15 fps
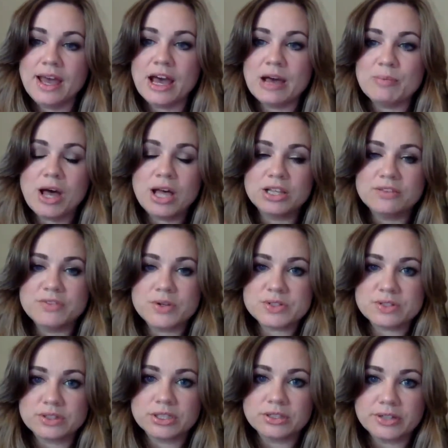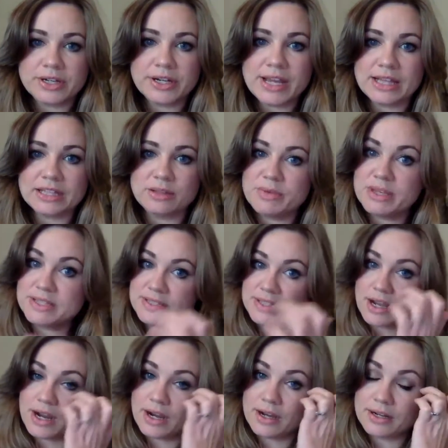All of those literary elements
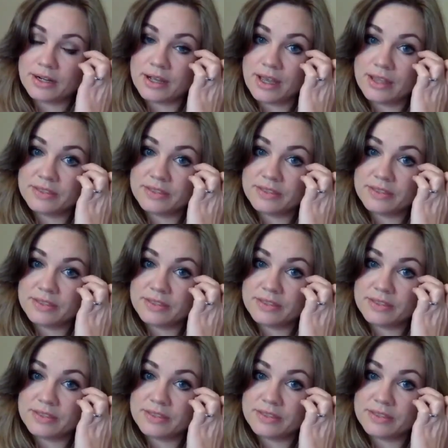are